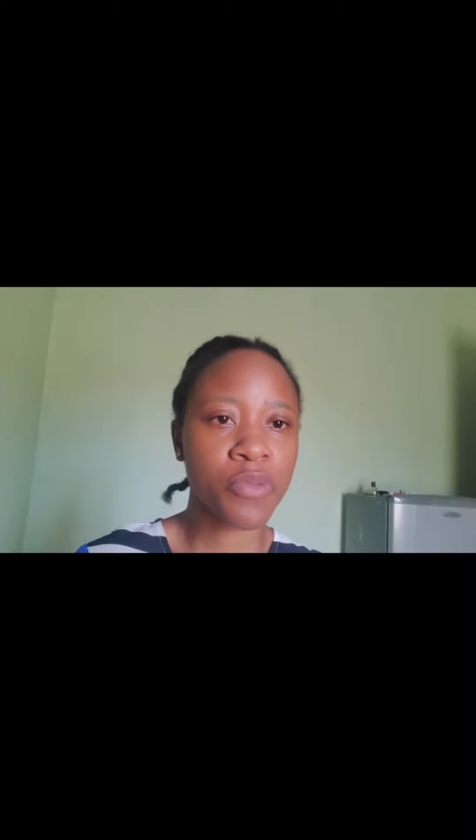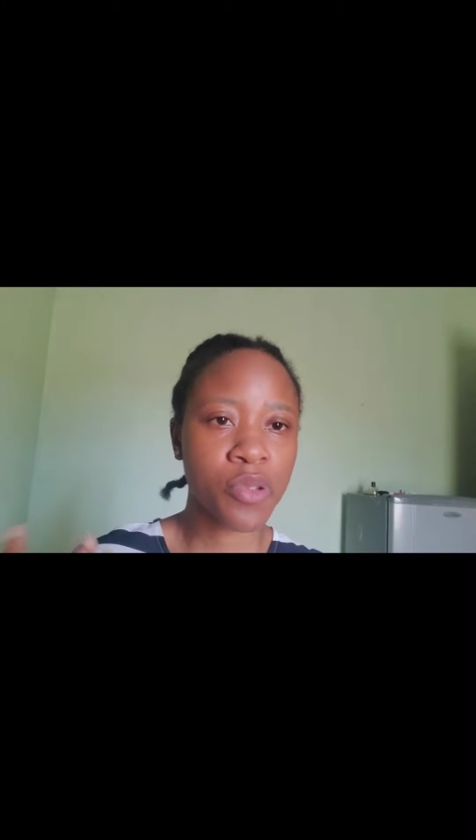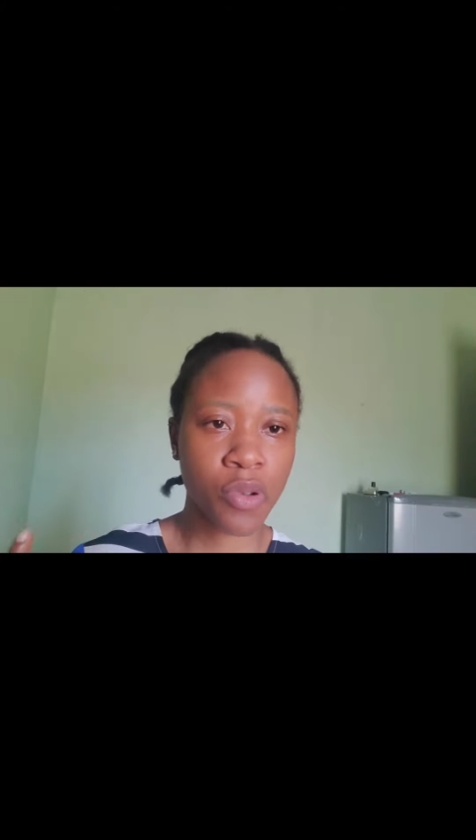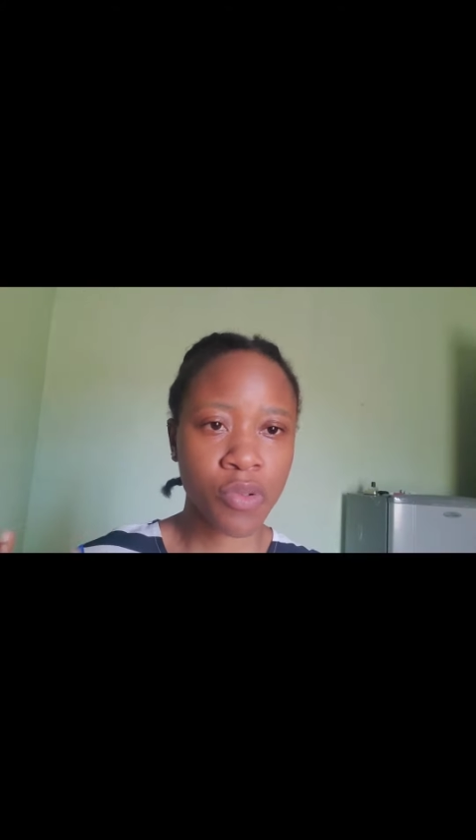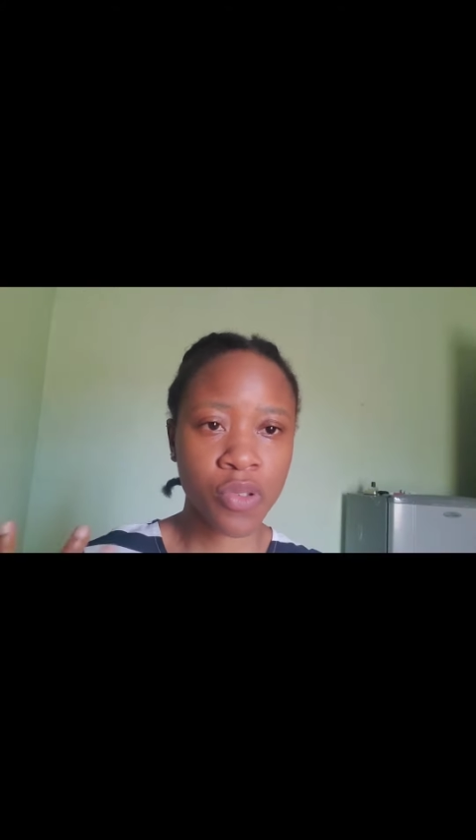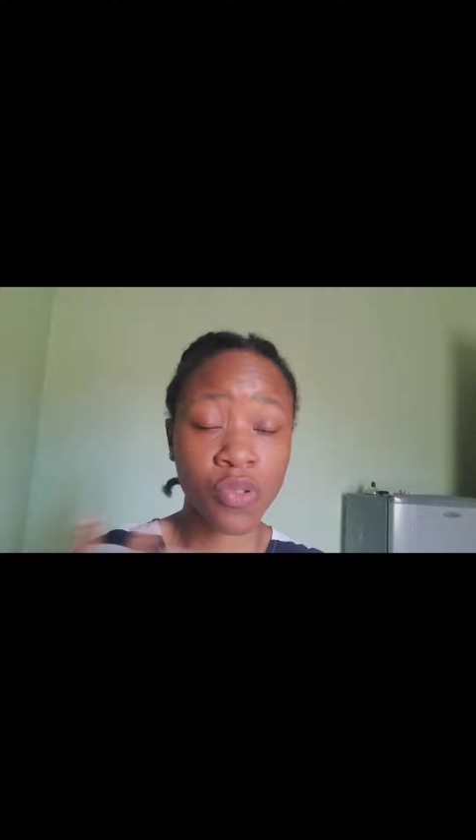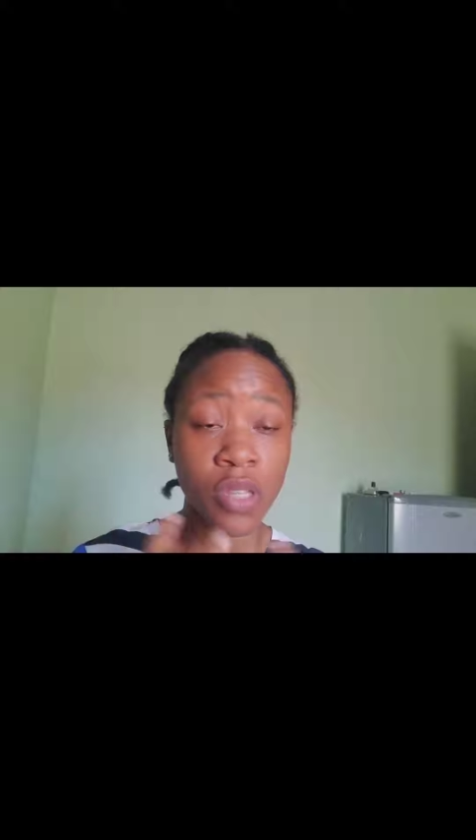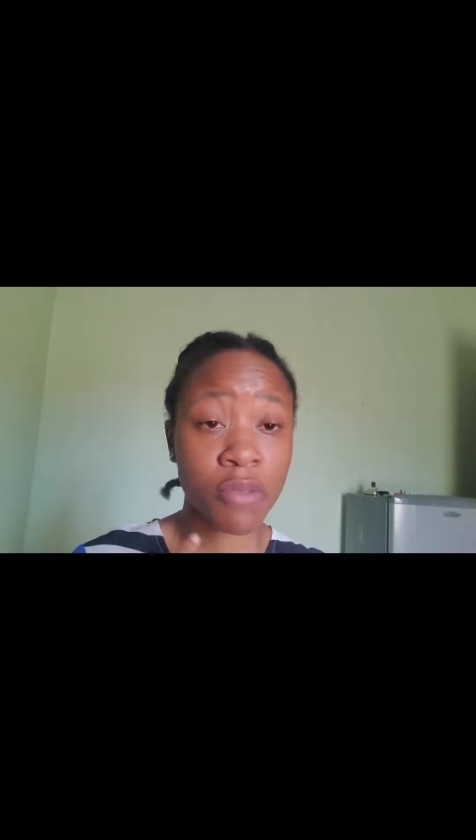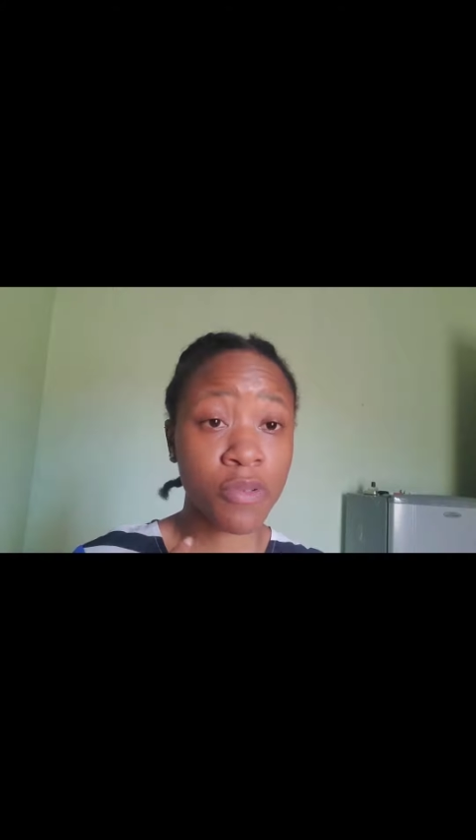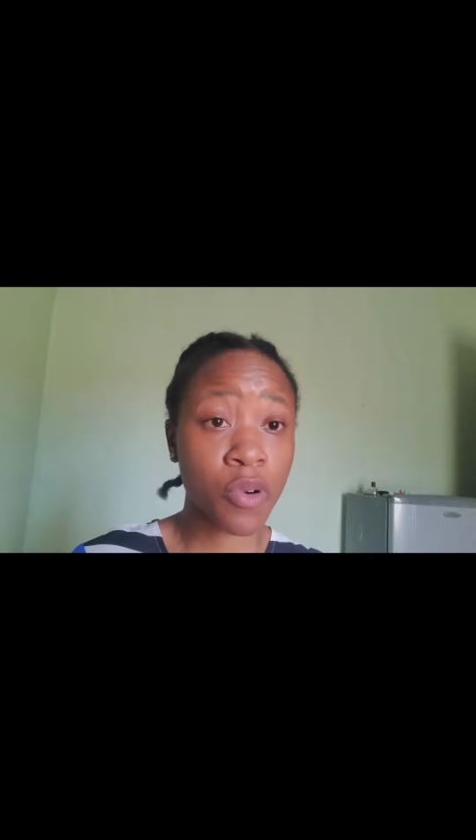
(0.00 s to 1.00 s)

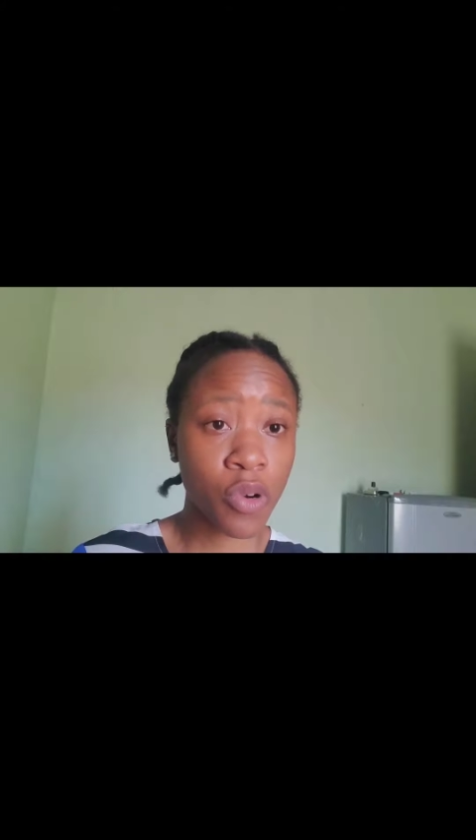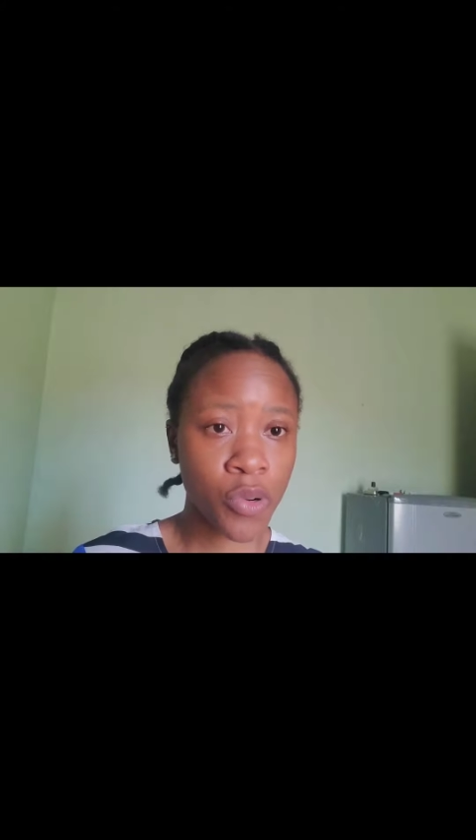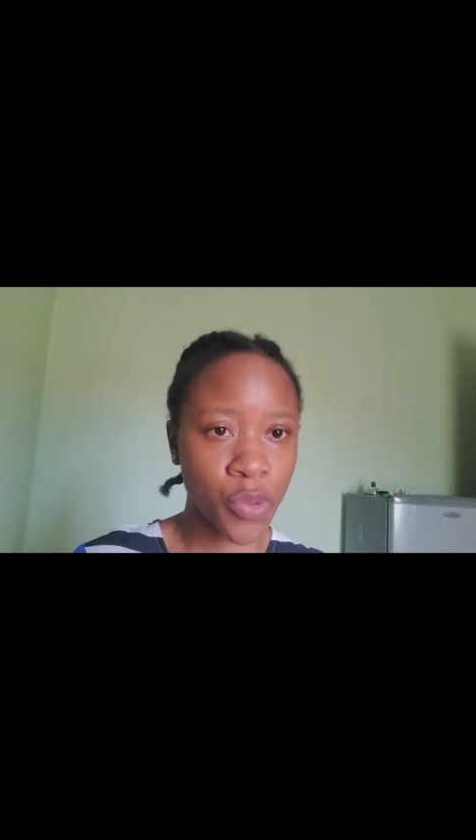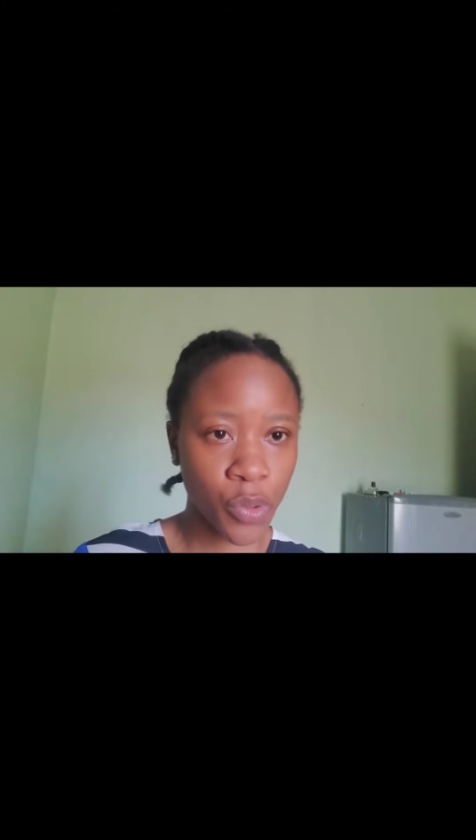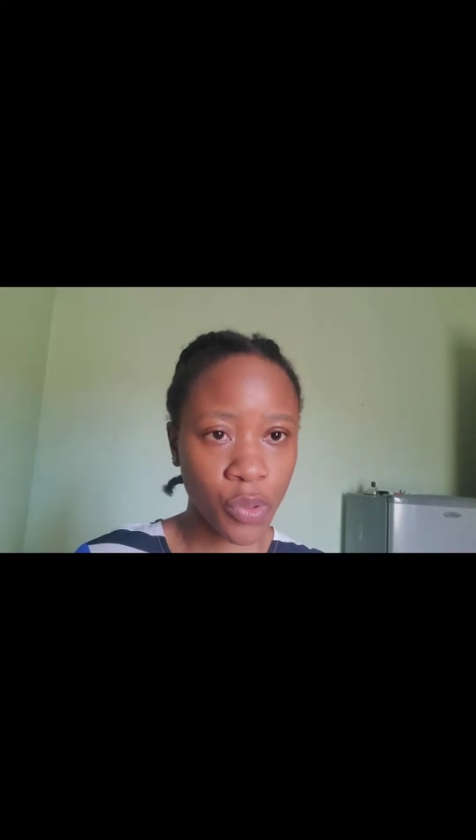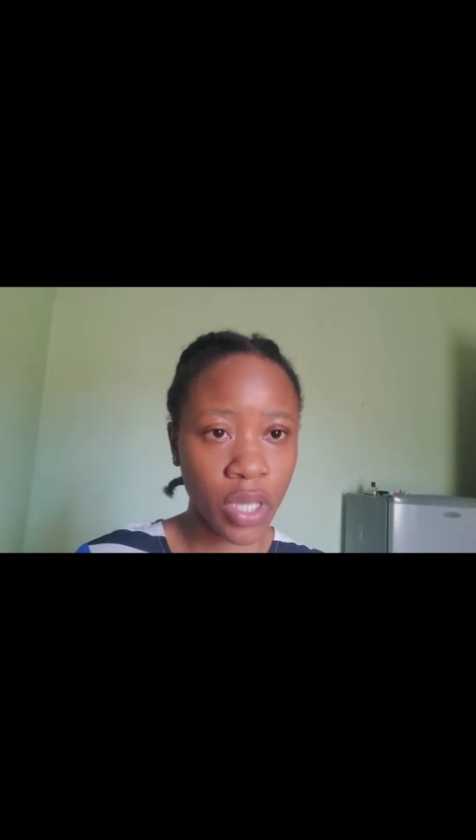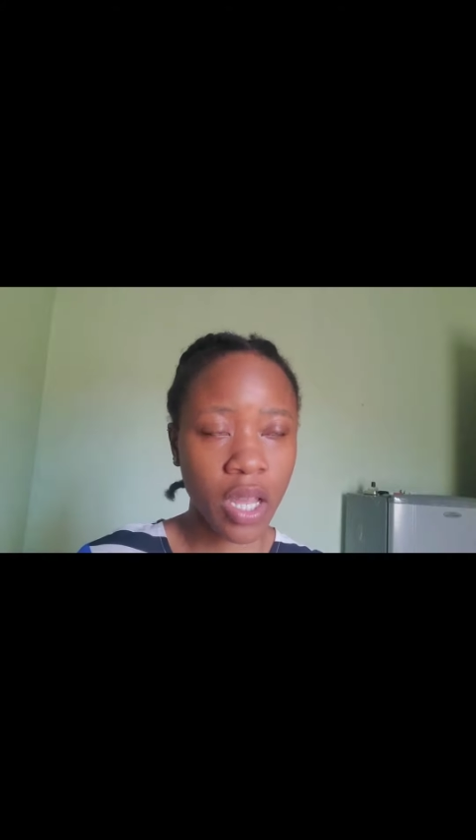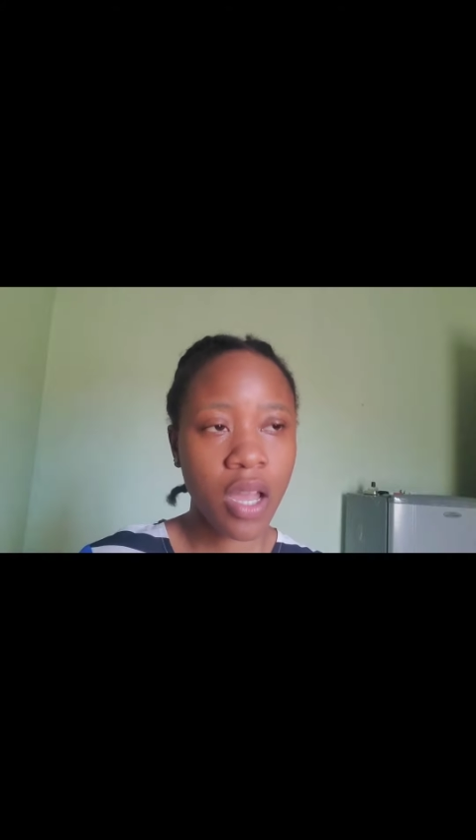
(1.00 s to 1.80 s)
cornrow